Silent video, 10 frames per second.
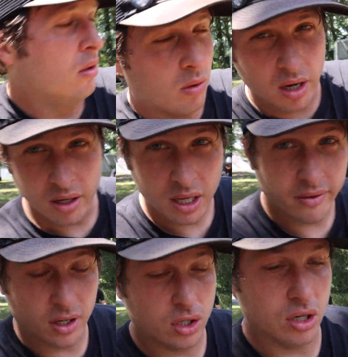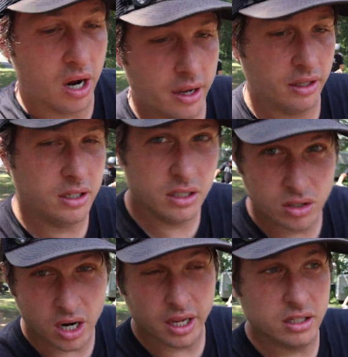we'll kind of give it a try, at least
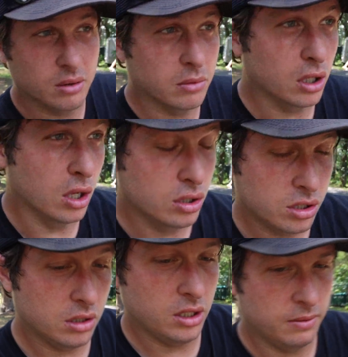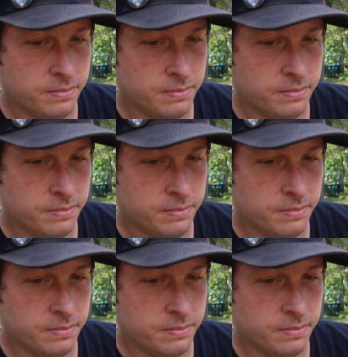try to get something close to it.